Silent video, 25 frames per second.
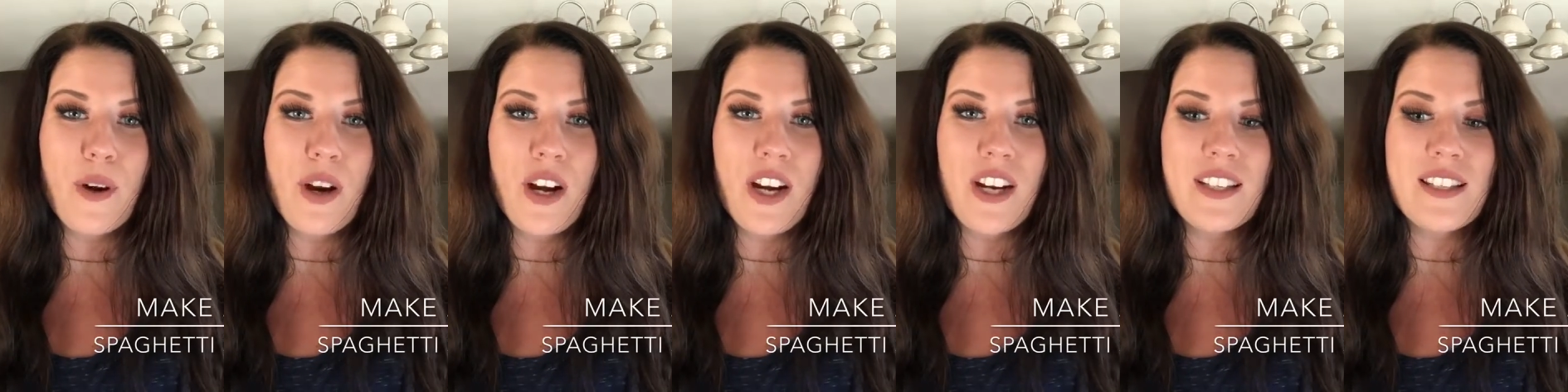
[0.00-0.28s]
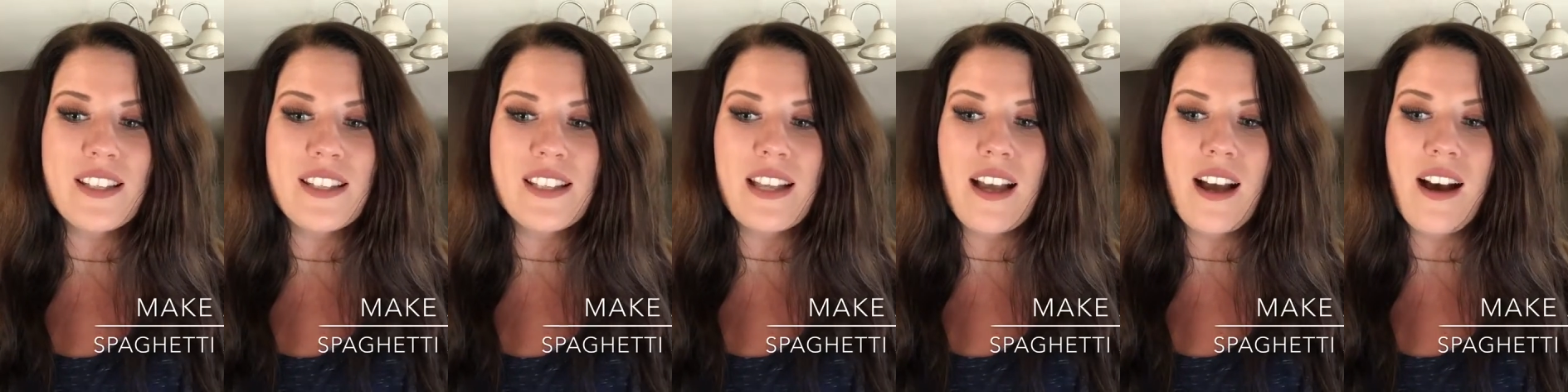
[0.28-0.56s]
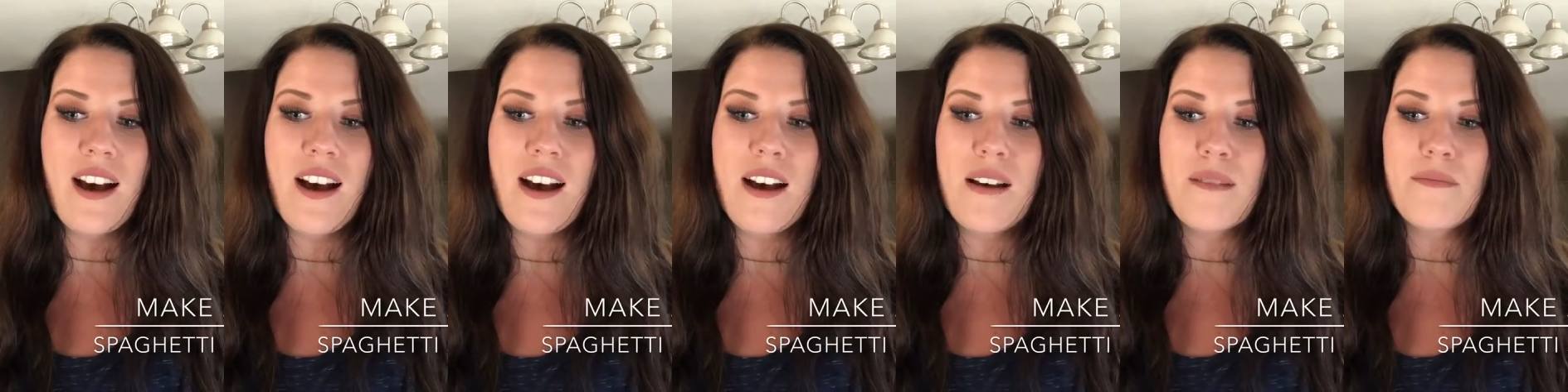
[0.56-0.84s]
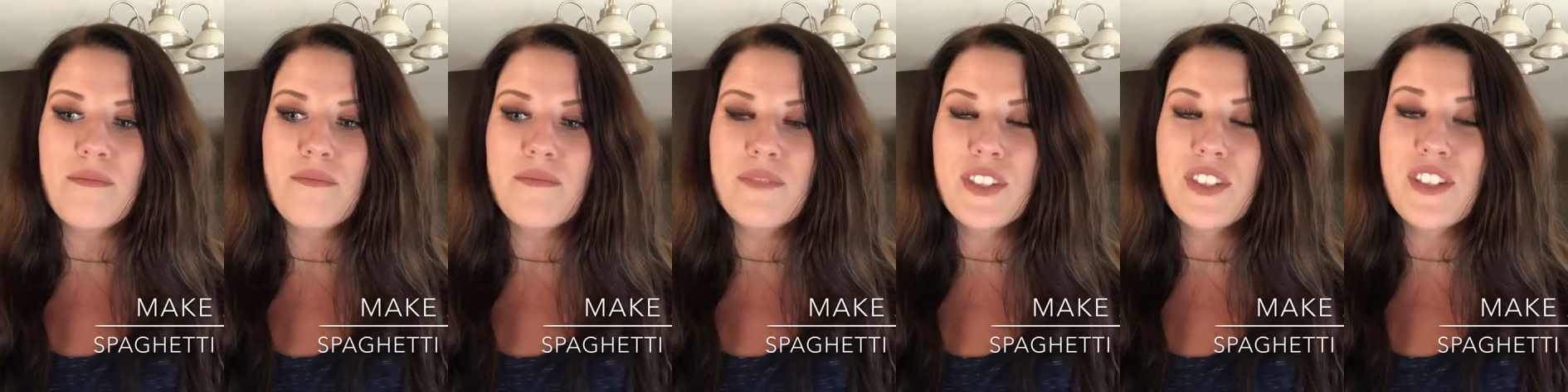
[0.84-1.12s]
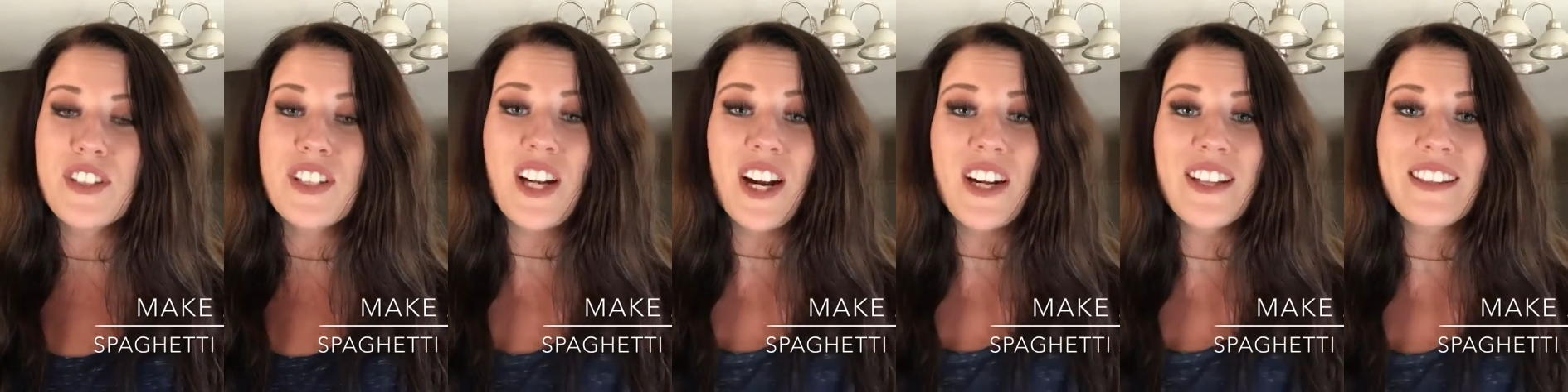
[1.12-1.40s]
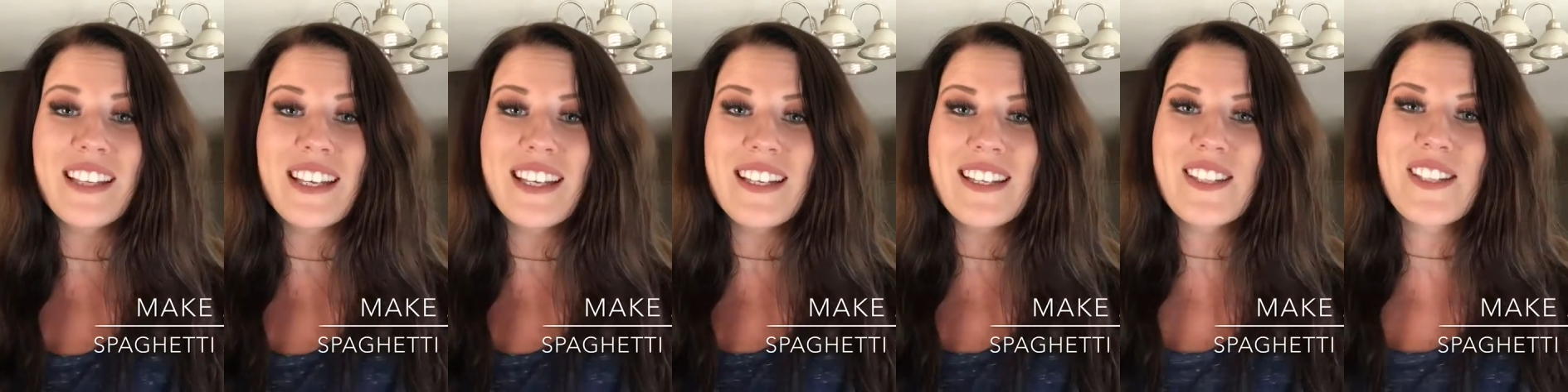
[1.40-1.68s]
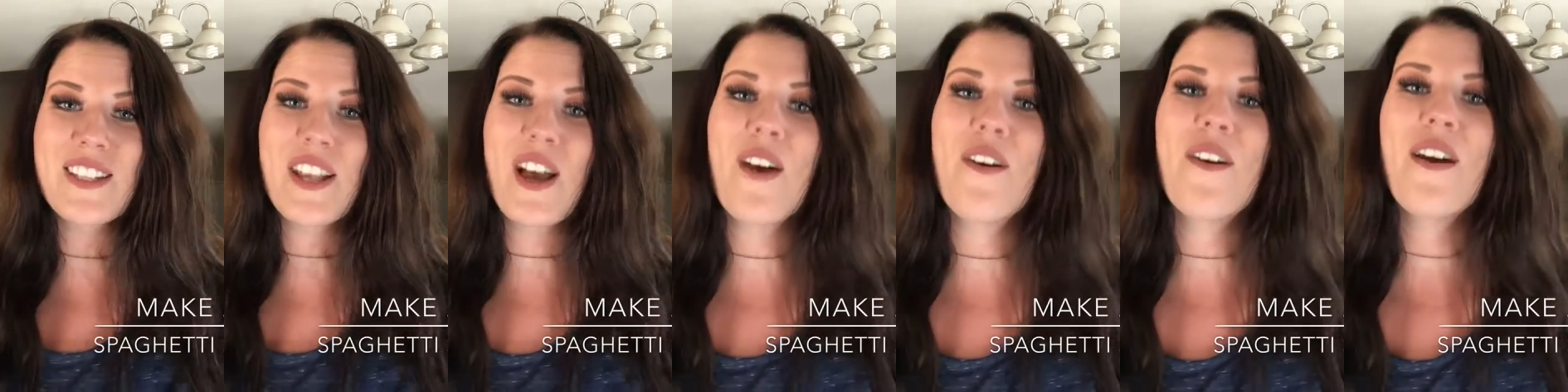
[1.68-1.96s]
words um, to start this
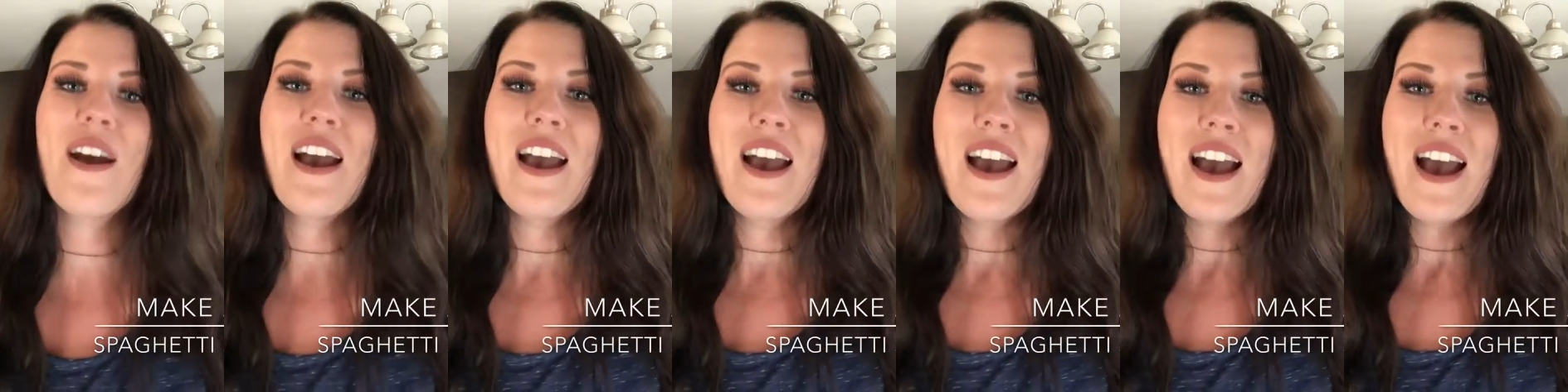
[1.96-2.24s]
so